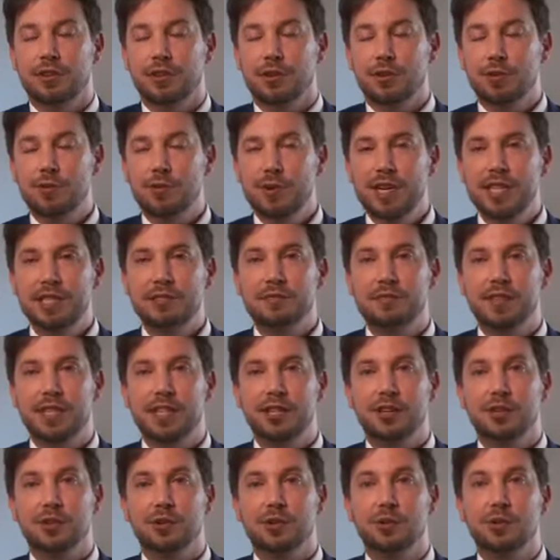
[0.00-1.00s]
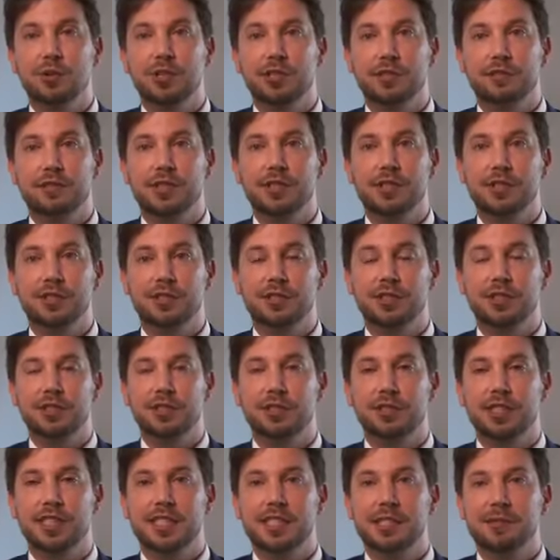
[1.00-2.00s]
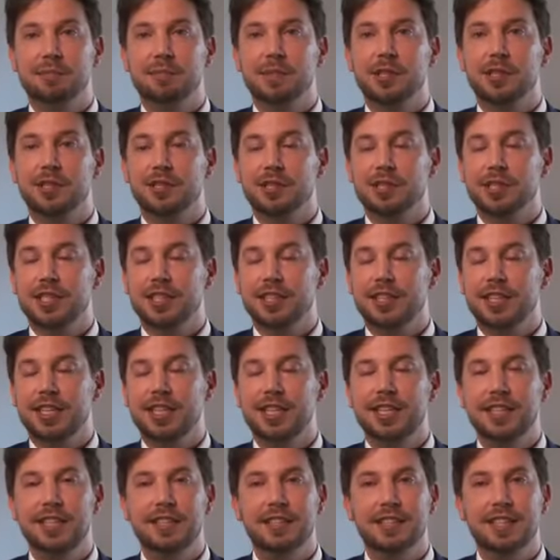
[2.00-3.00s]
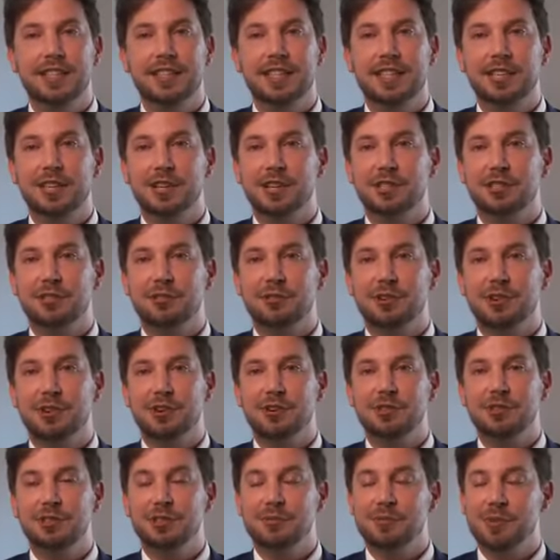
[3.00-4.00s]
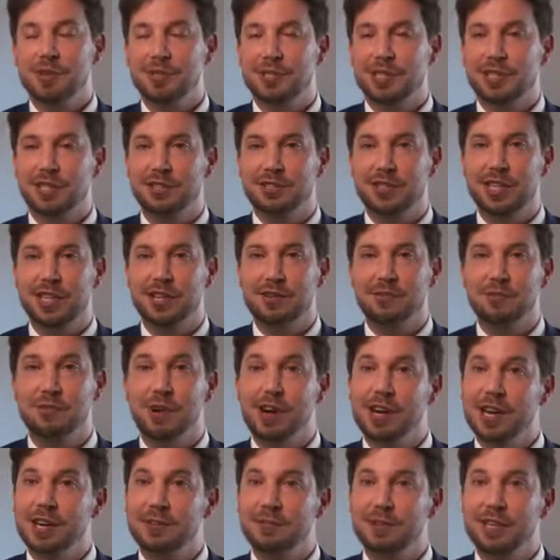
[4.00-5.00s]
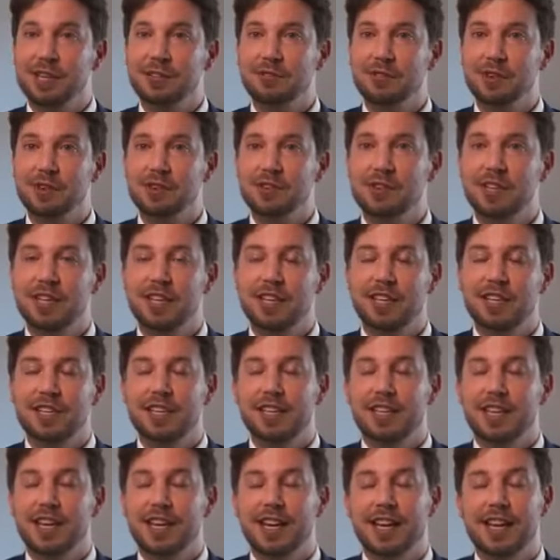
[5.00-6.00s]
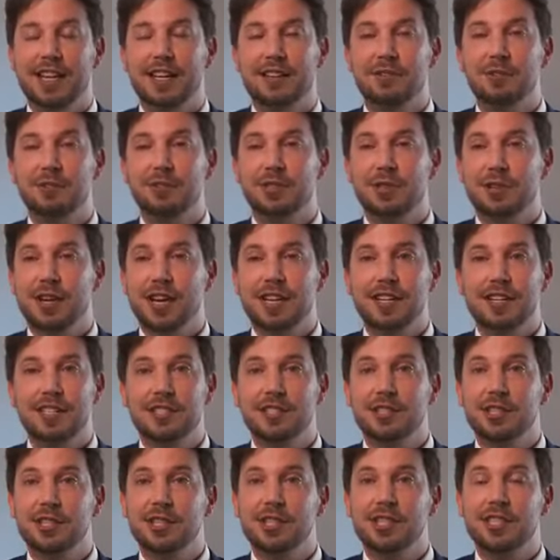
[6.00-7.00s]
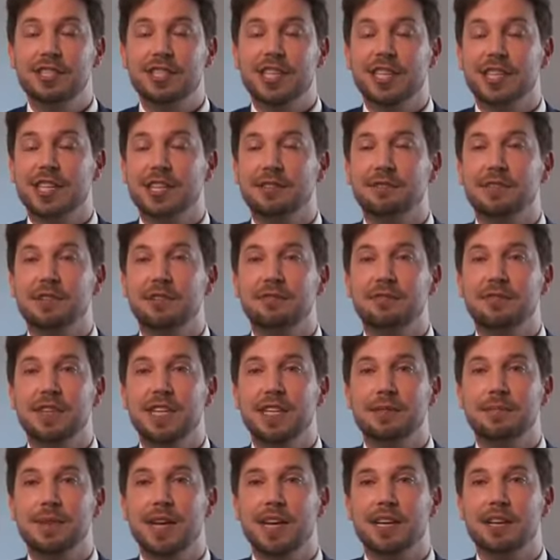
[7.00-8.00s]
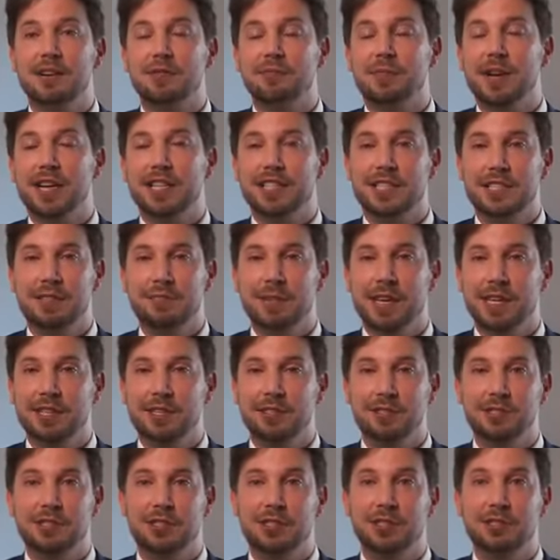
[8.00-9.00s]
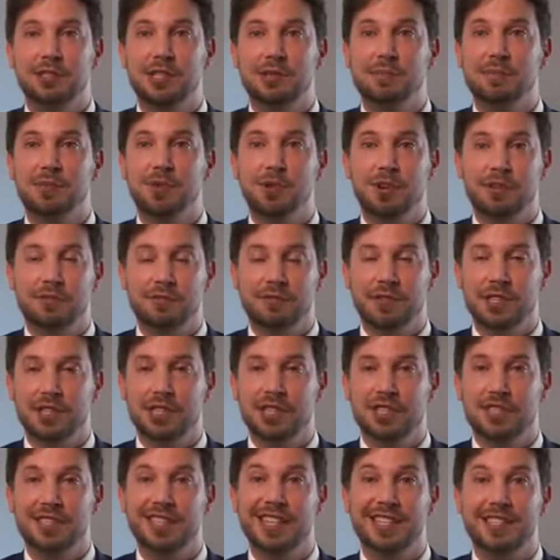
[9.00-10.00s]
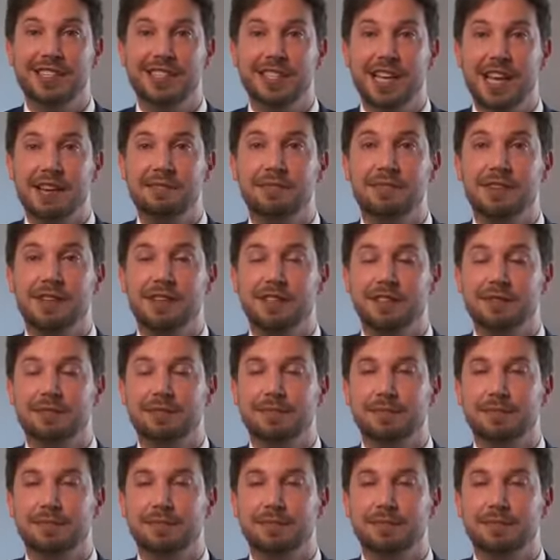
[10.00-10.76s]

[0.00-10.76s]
Always video all of your surgeries, because anything that goes wrong, you'll want to look at why it went wrong, and also other surgeons can give you feedback on ways to make your surgery more efficient and safer.